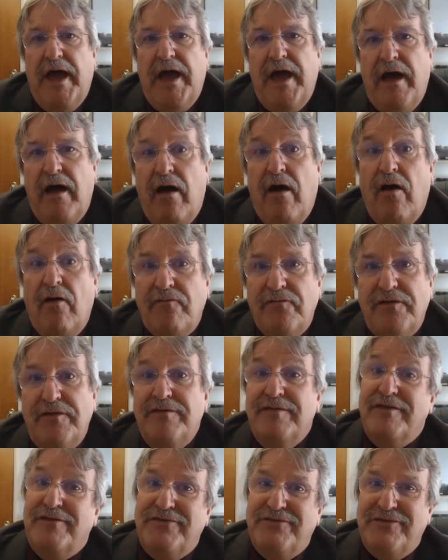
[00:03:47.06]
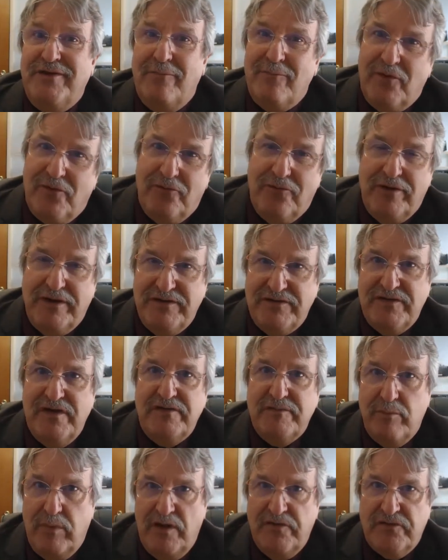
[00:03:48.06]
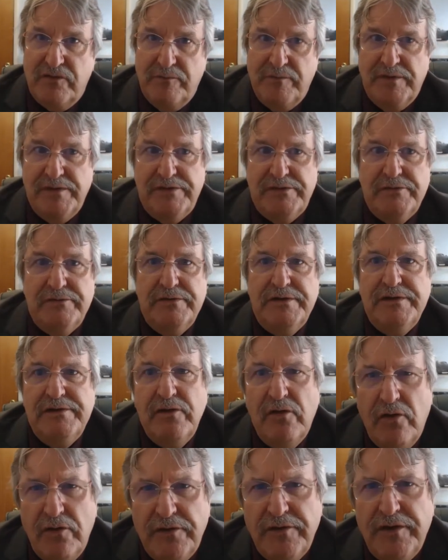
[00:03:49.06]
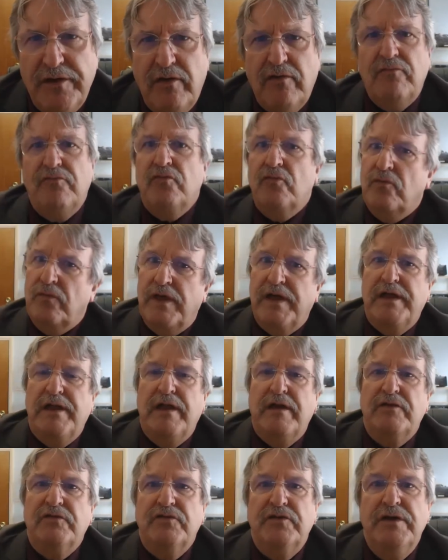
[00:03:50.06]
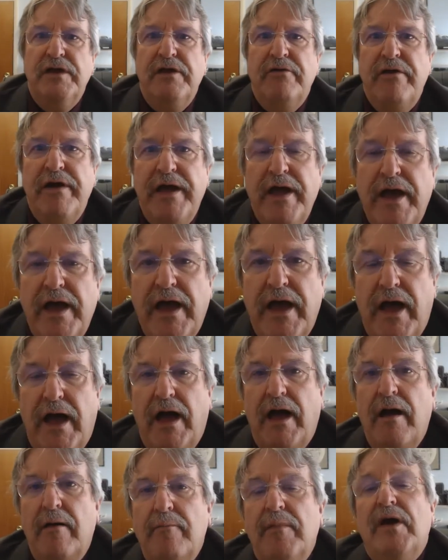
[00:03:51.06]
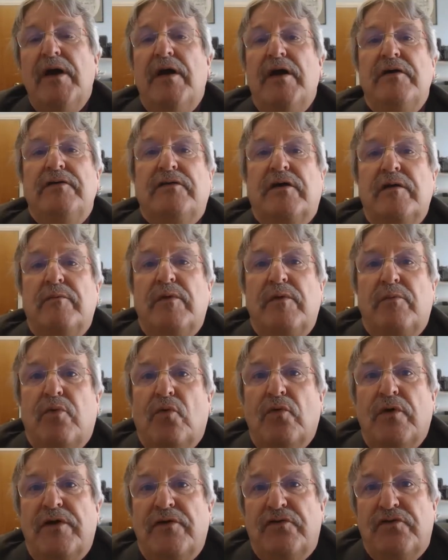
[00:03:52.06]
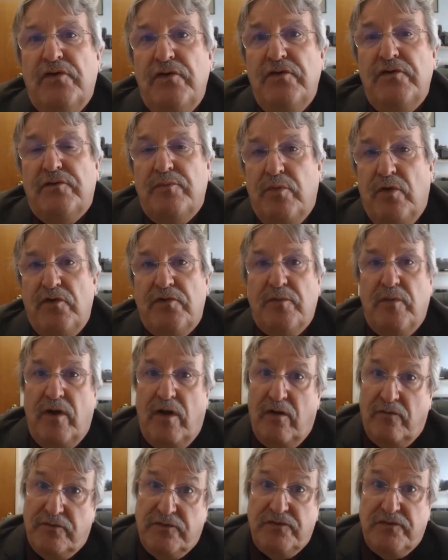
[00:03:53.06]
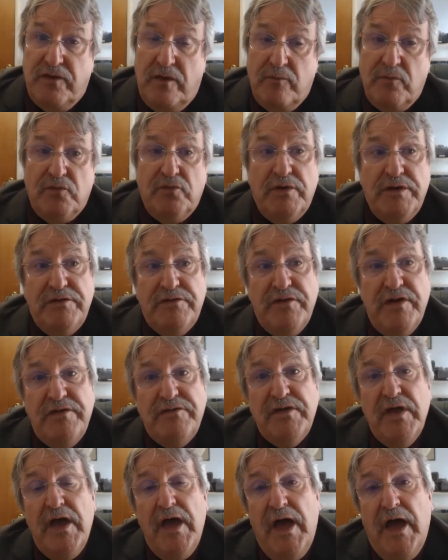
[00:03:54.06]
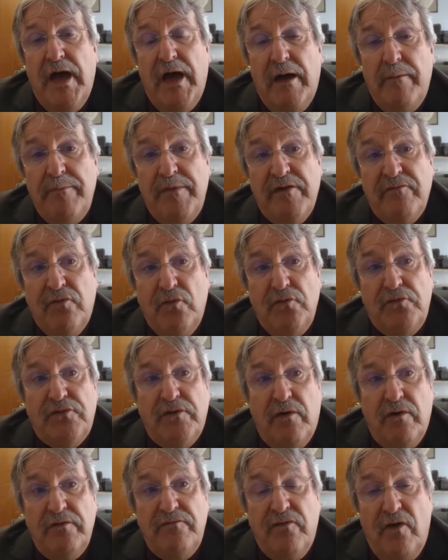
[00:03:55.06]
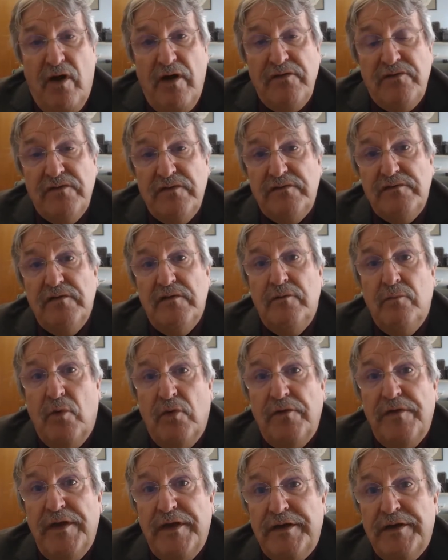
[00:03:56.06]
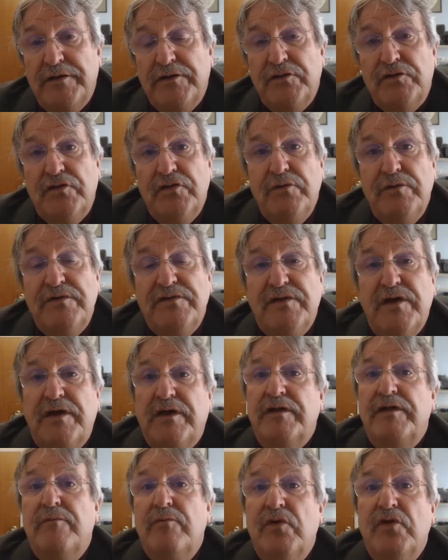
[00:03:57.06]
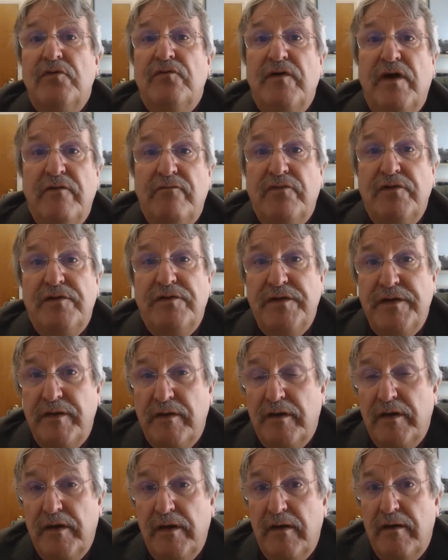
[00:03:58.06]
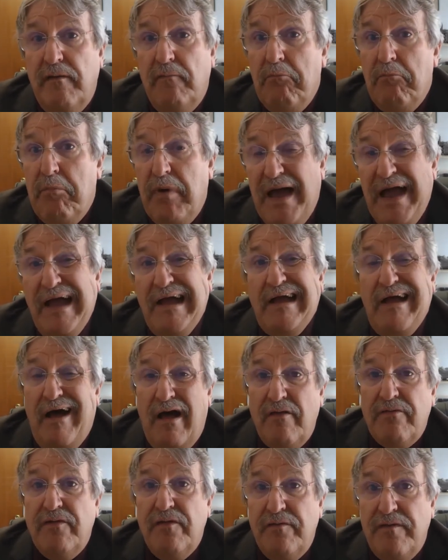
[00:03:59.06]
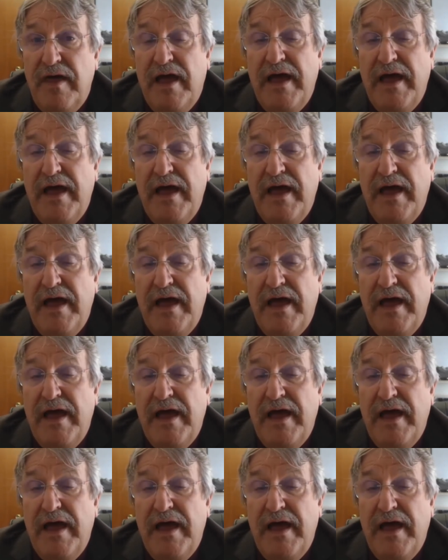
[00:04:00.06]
after the summer recess. Bless them, they do need a holiday after all that electioneering. It's going to be brought in as soon as possible after summer recess. They've also advised us that what they're going to do is they're going to move everything back, other